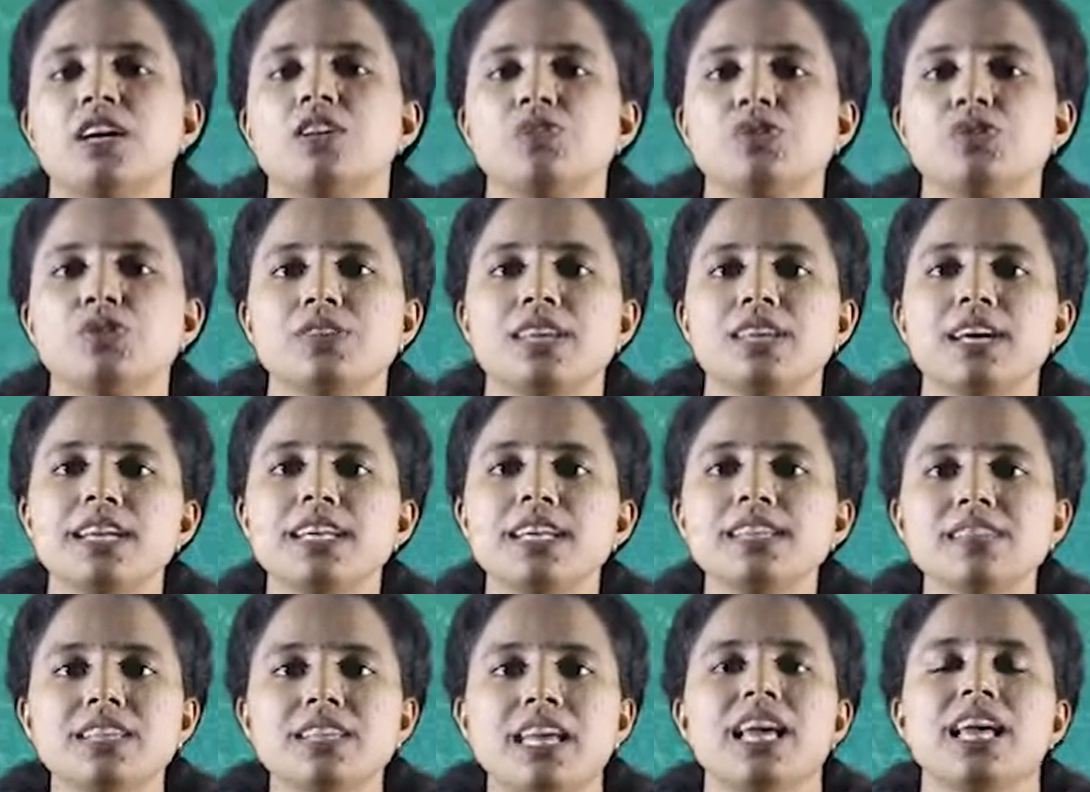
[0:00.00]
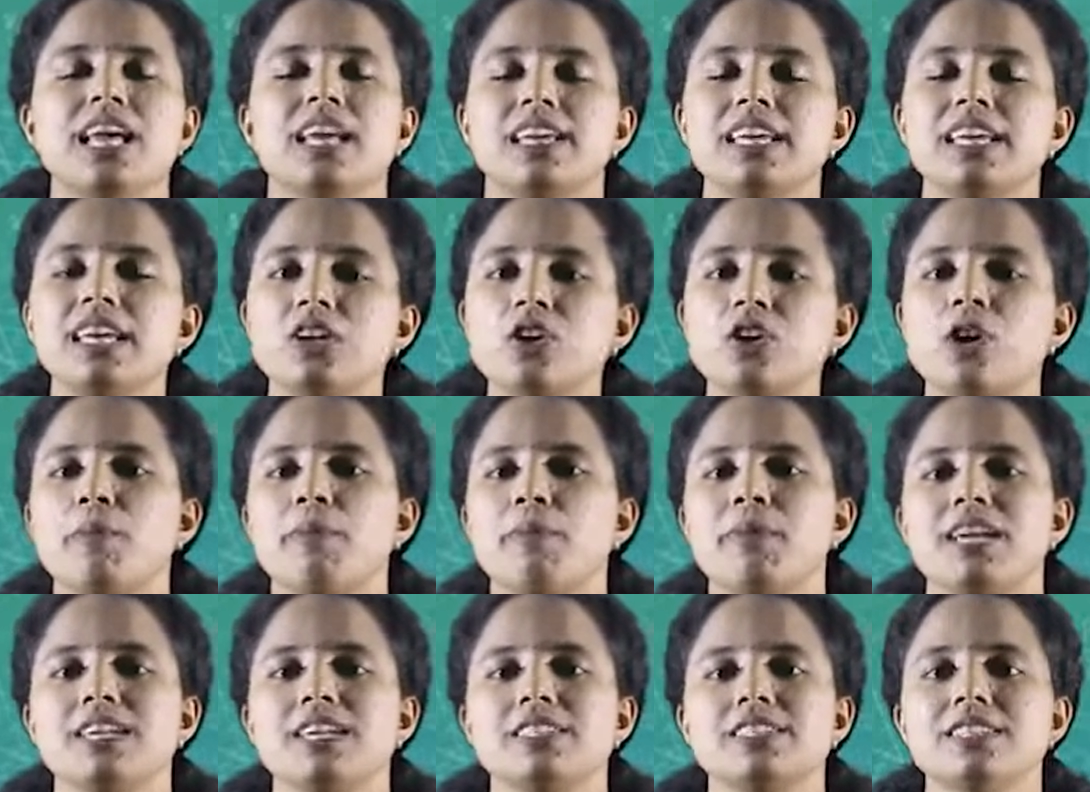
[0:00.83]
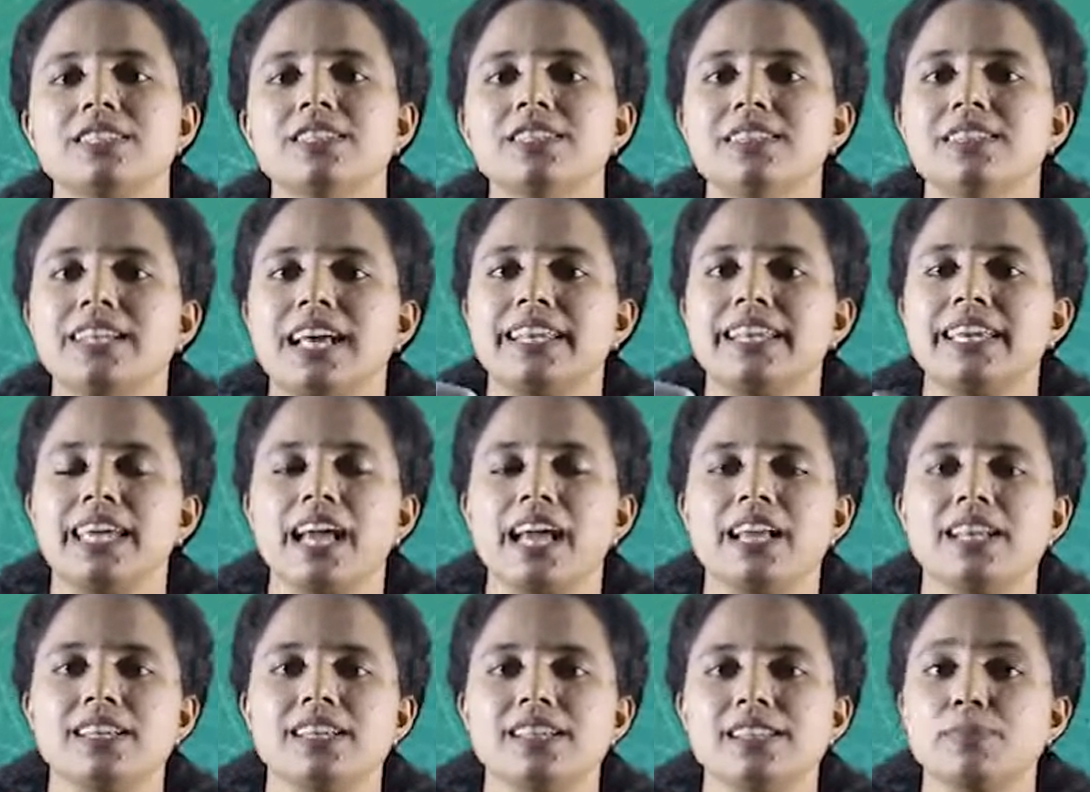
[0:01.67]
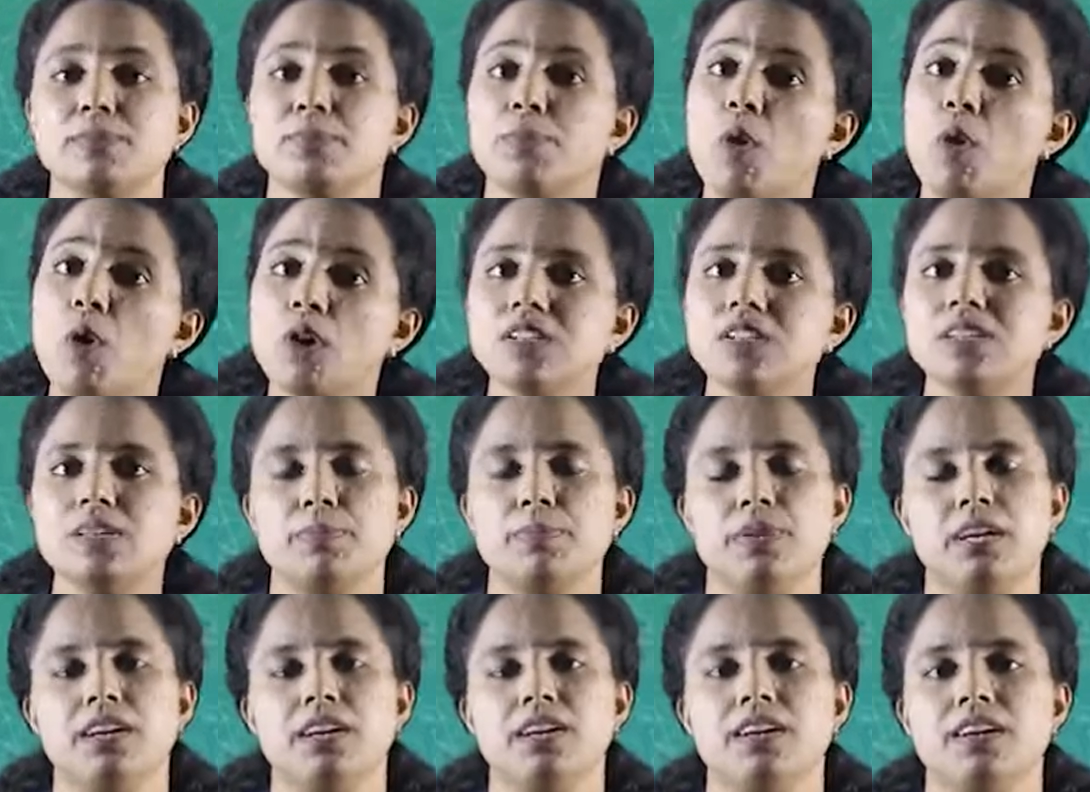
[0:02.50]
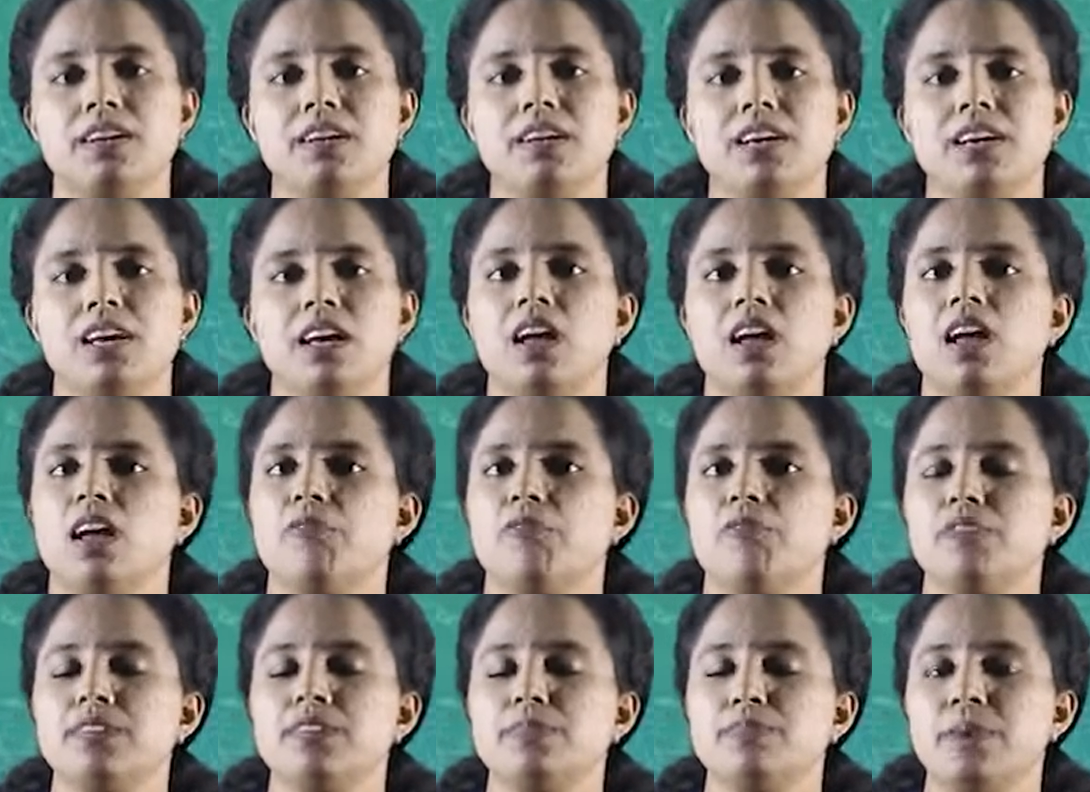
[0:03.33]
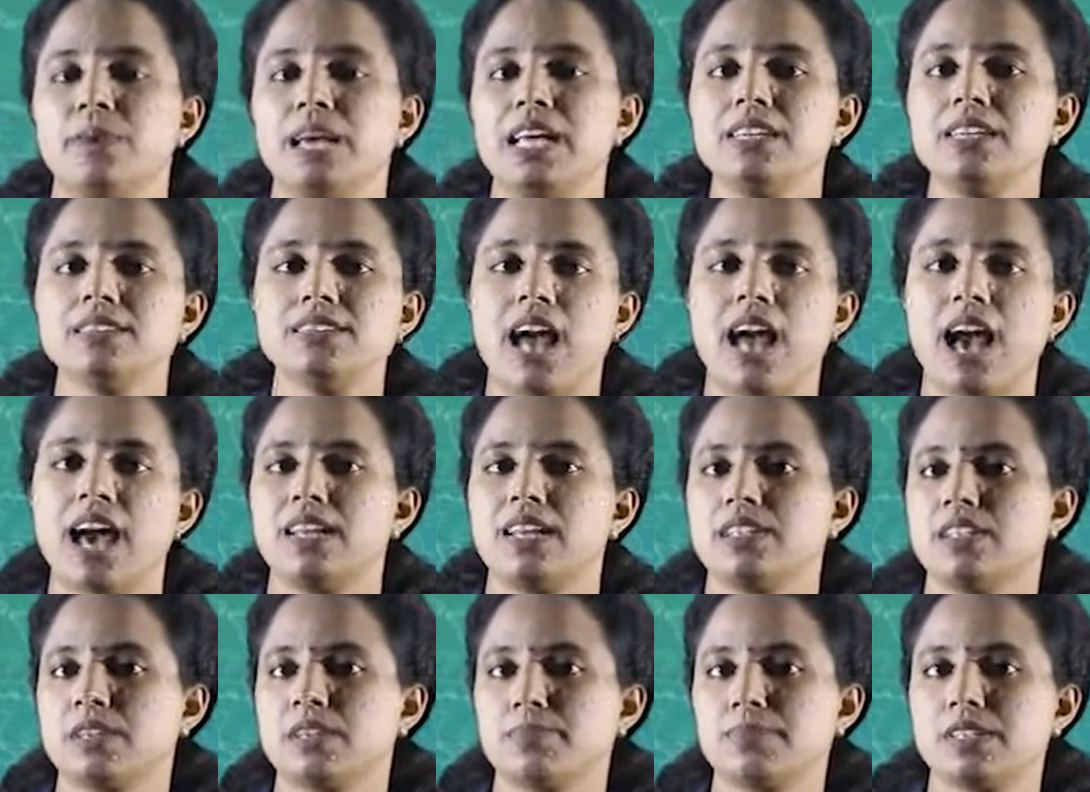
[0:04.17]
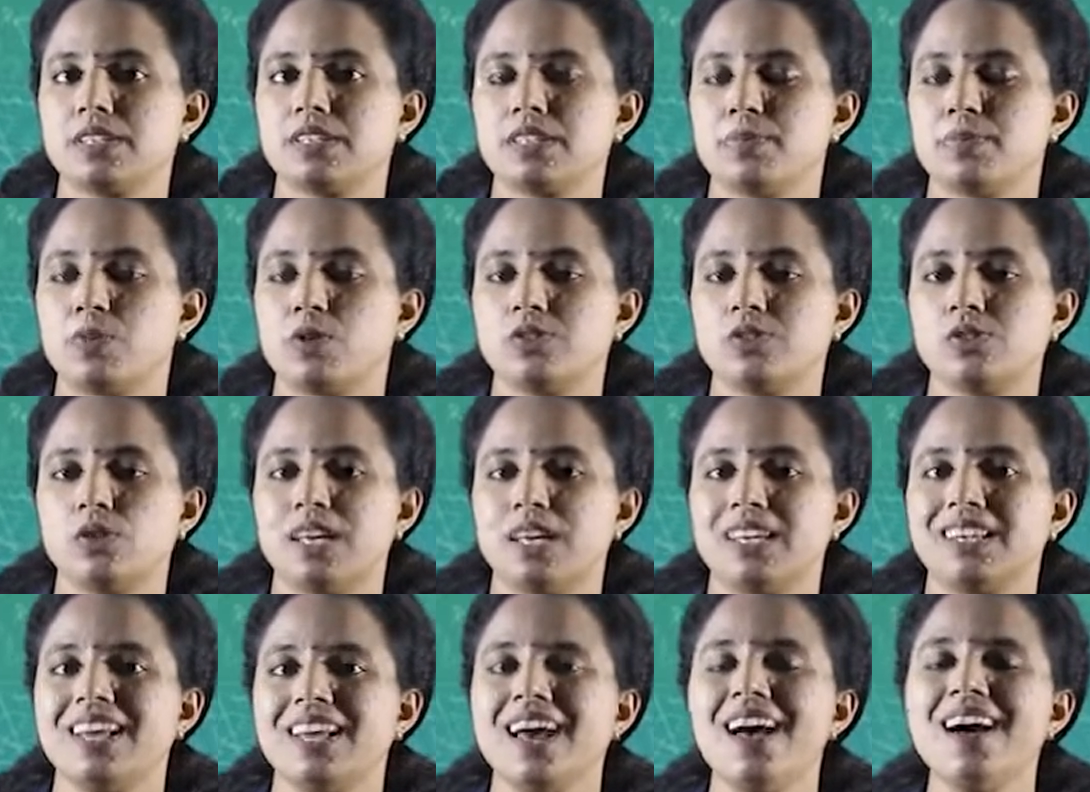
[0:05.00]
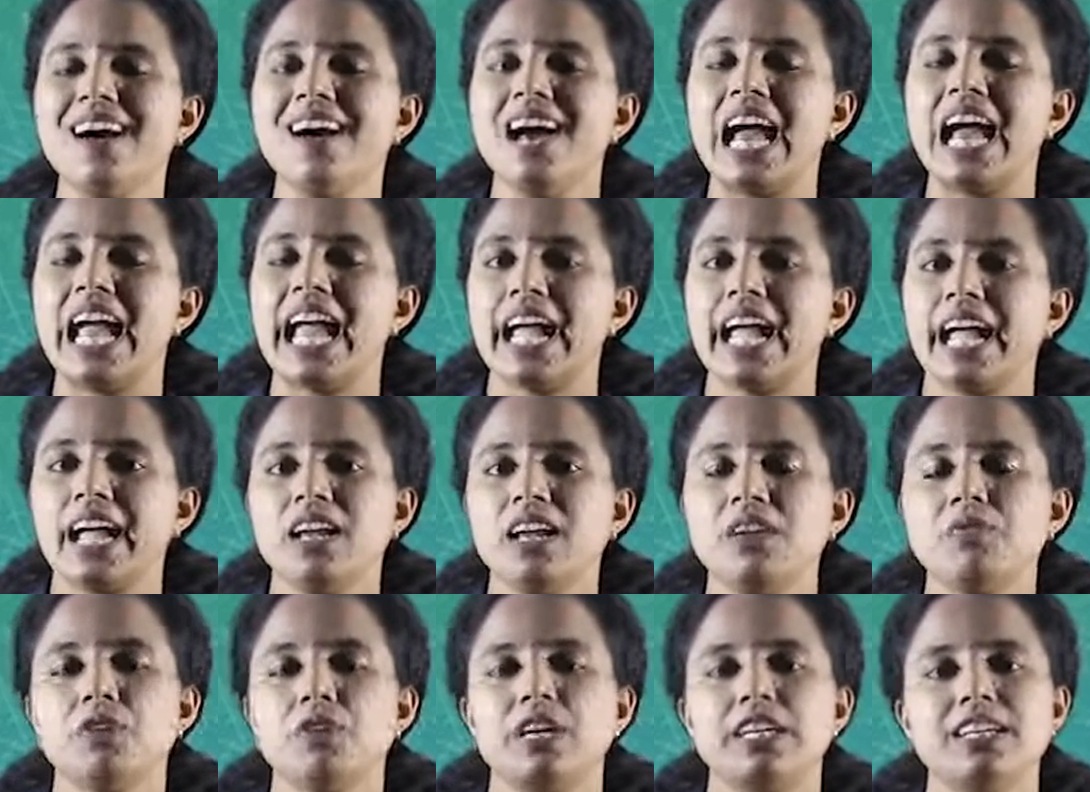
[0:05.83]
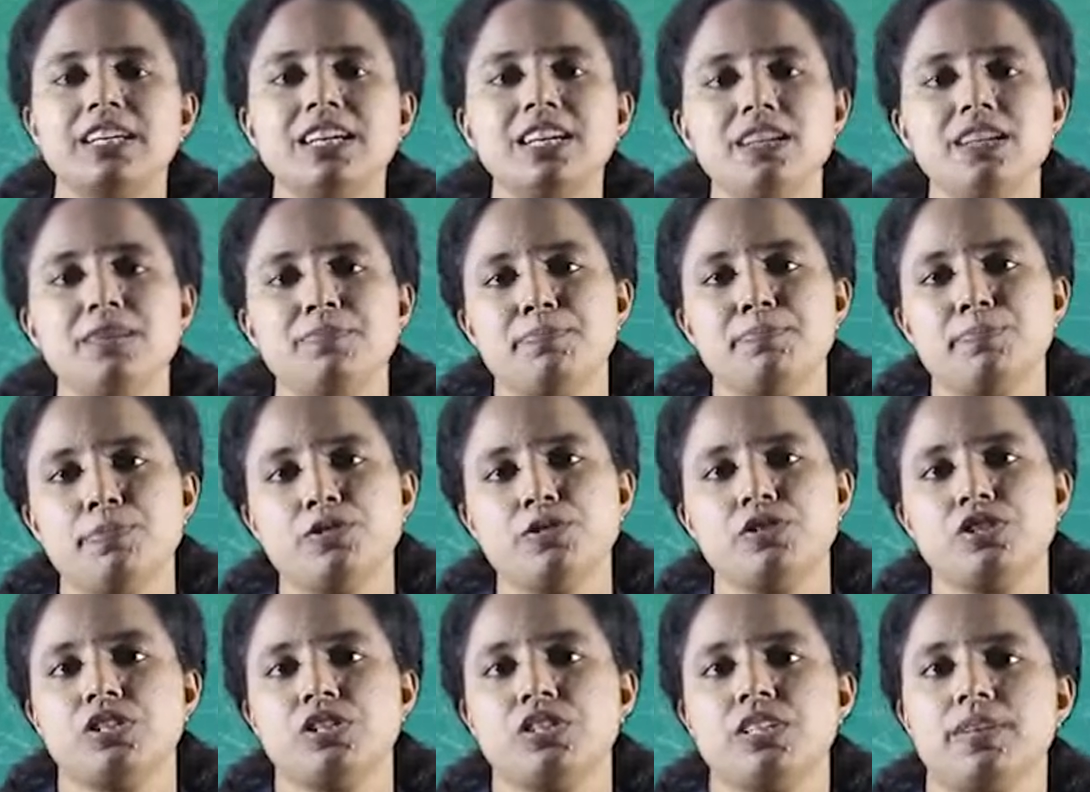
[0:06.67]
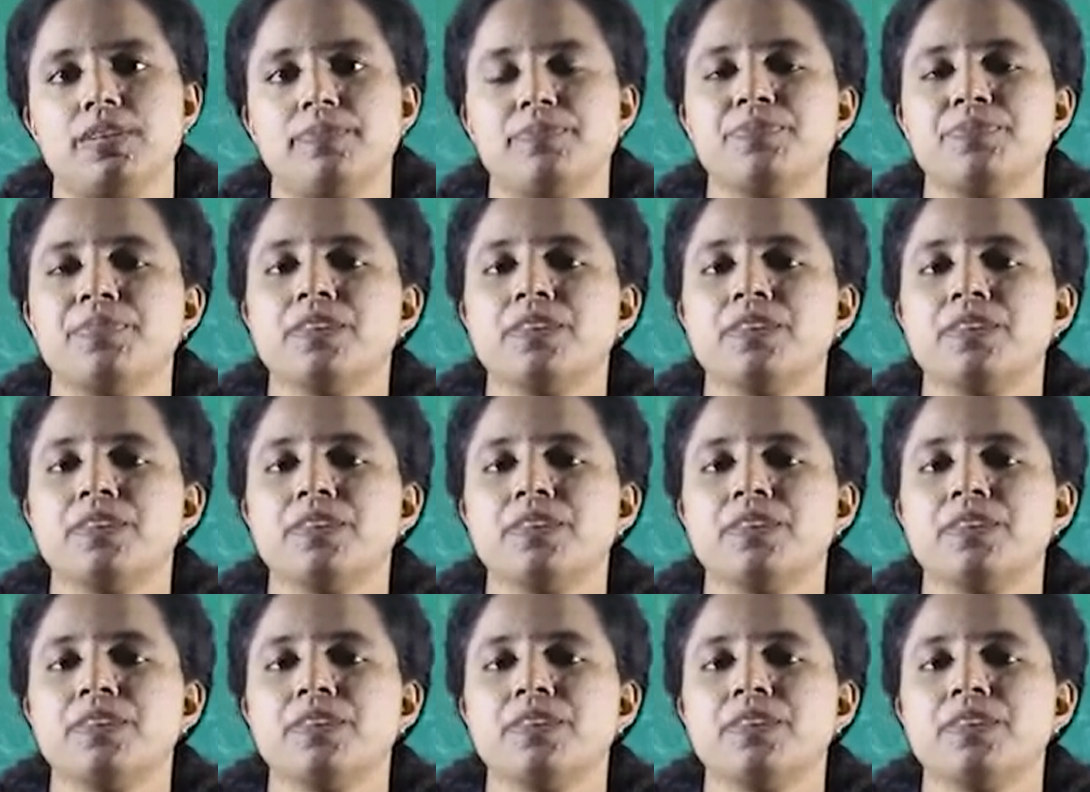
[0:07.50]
So, there is a recombination that is possible if we place another prism also in the inverted position.